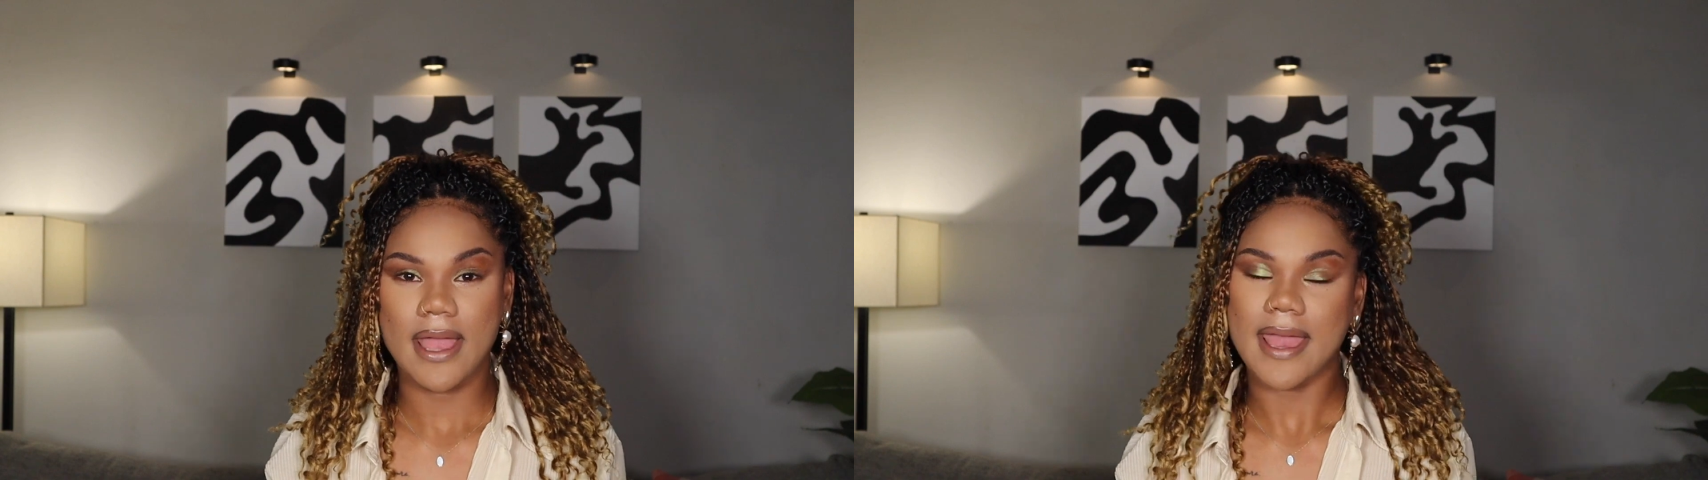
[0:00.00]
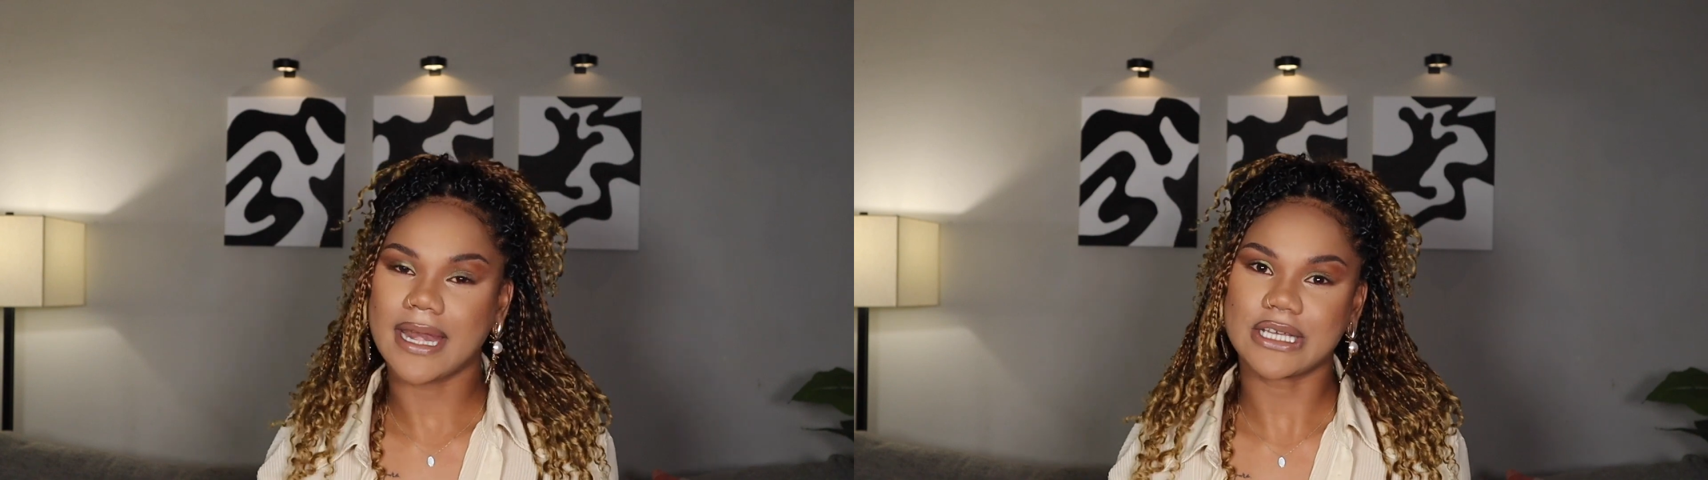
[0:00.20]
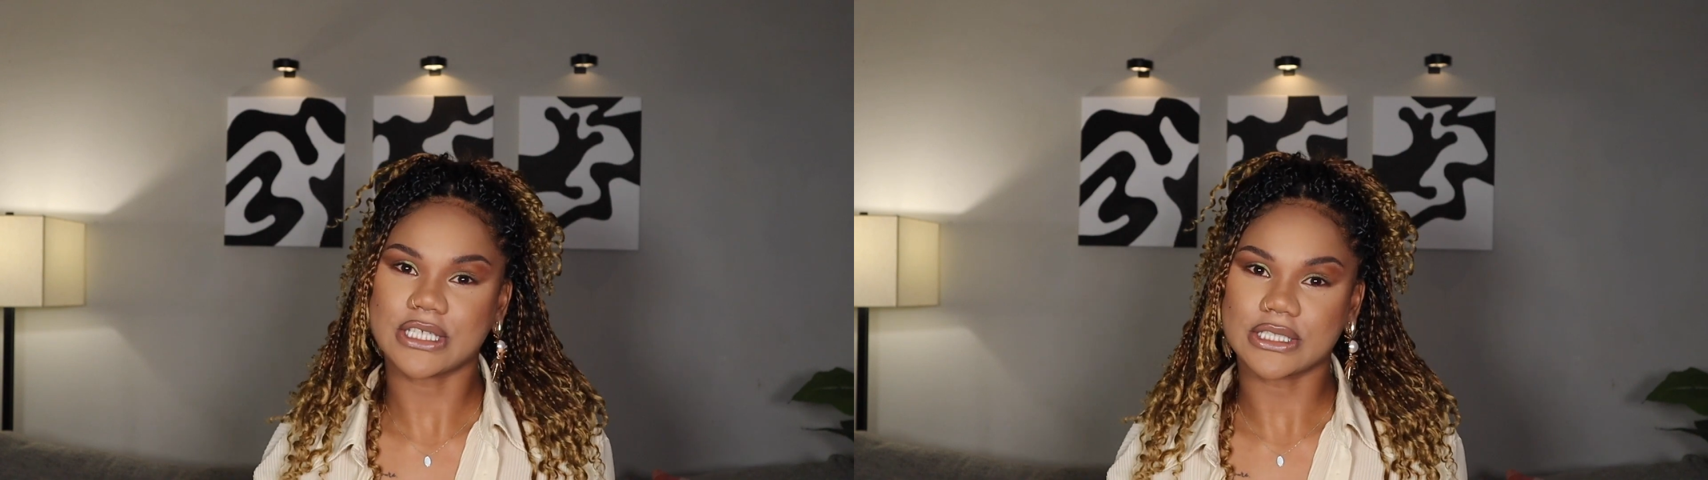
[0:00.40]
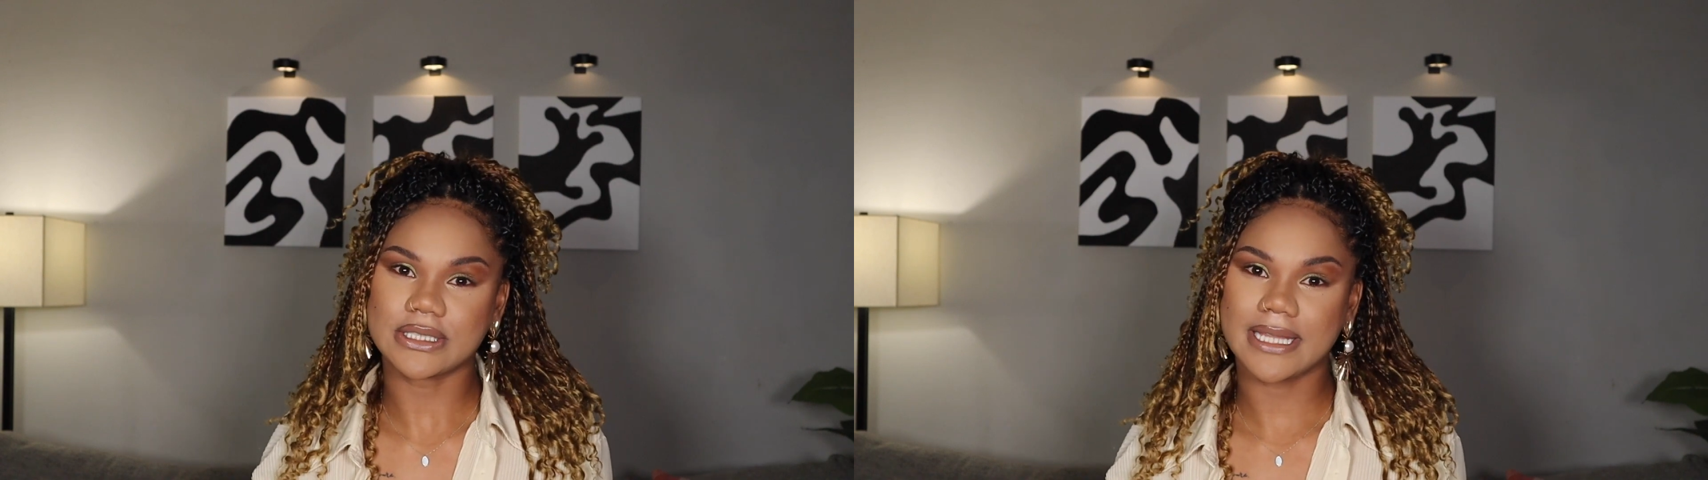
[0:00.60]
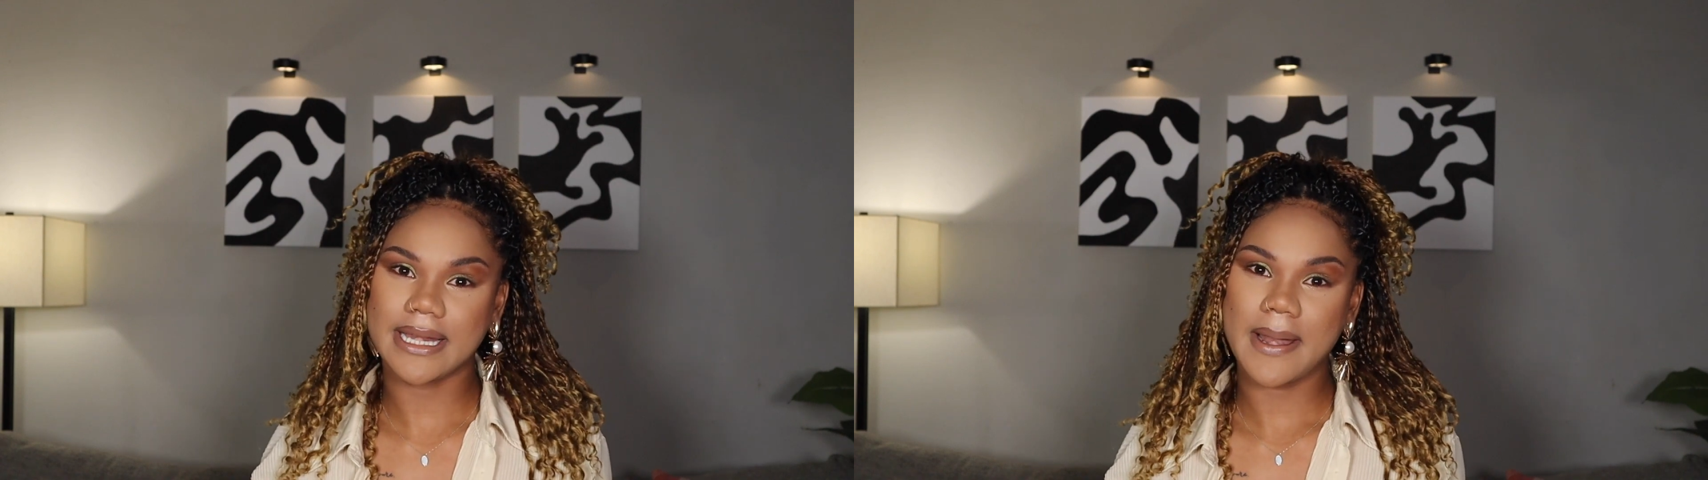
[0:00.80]
and I'll talk to
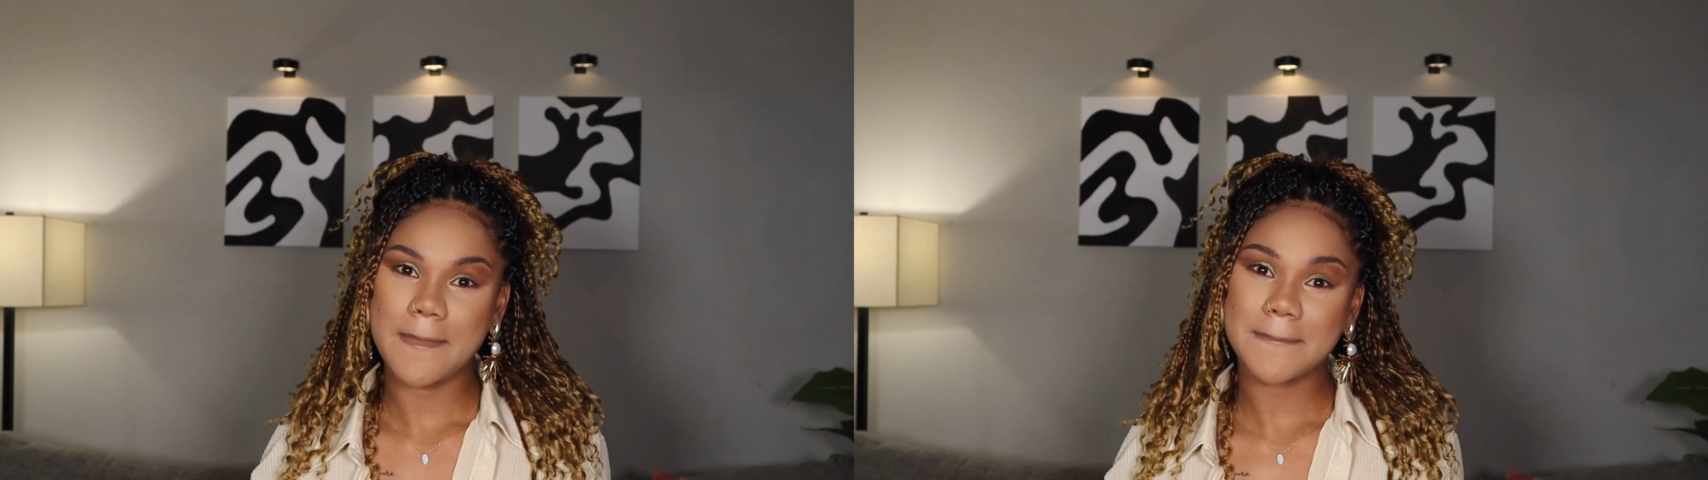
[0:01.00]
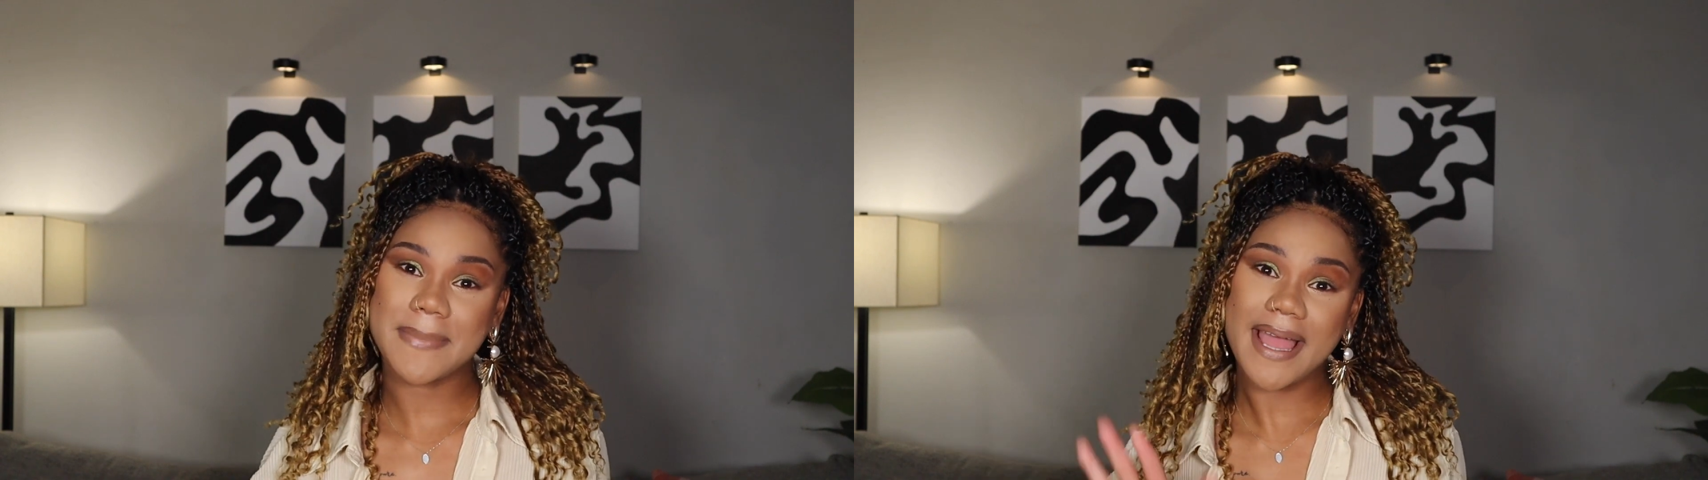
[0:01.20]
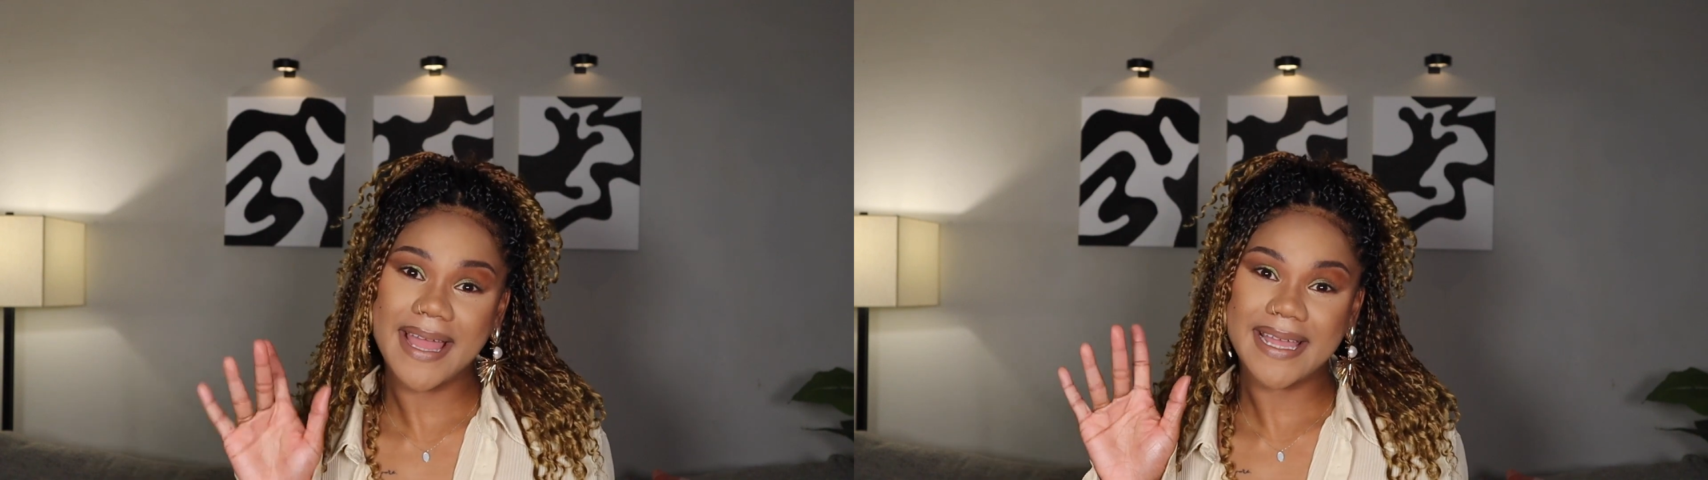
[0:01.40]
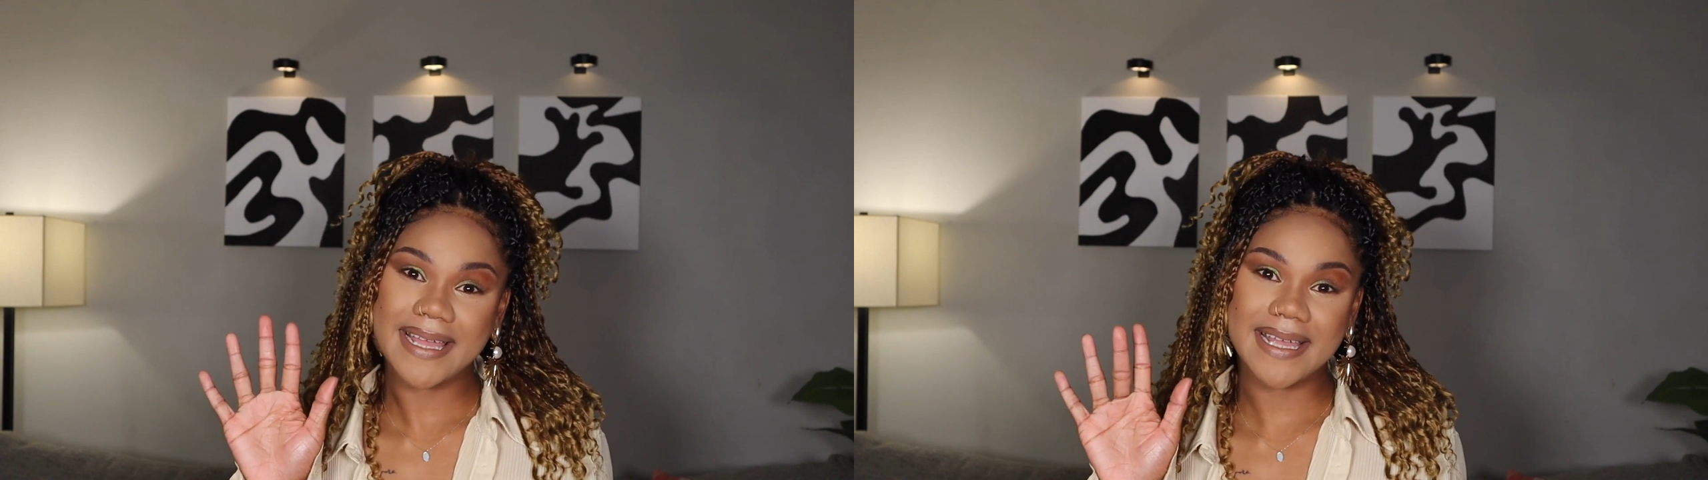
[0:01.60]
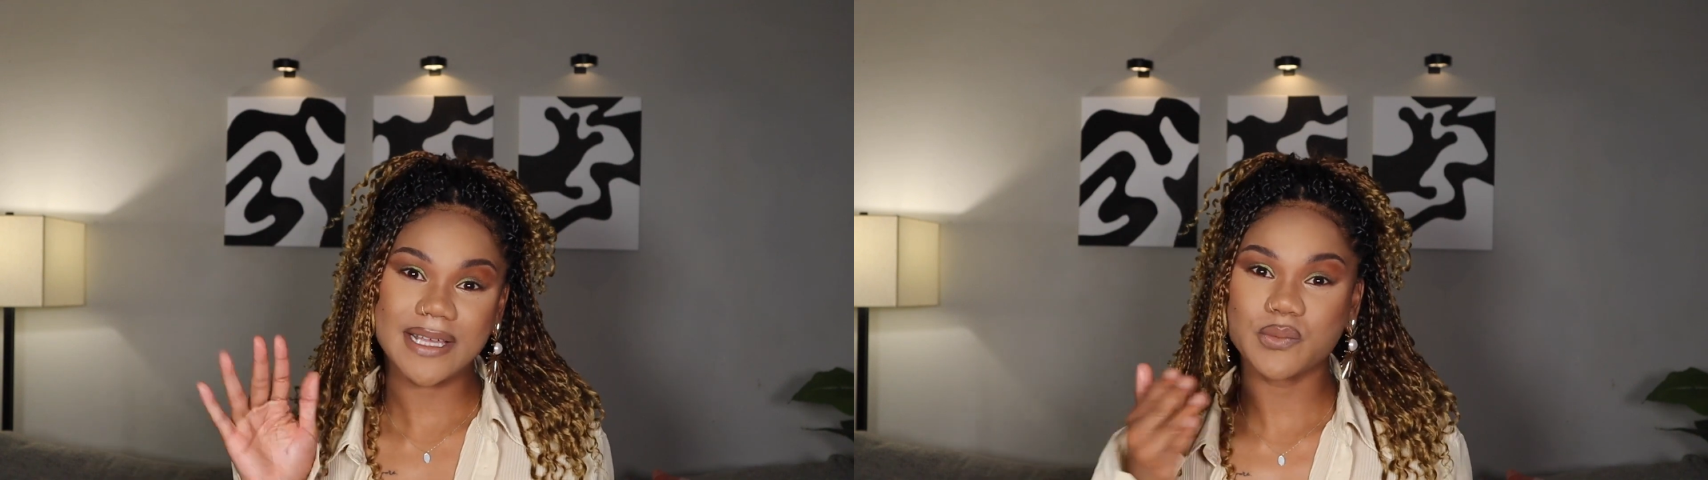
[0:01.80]
you later.
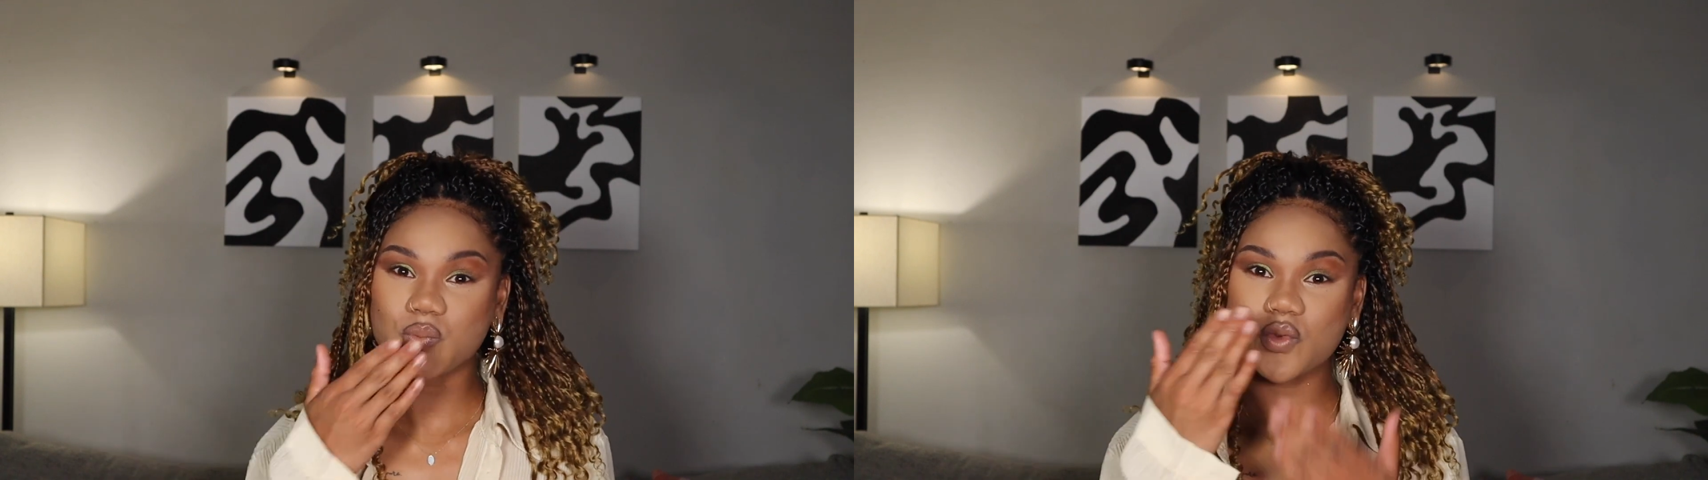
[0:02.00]
Bye!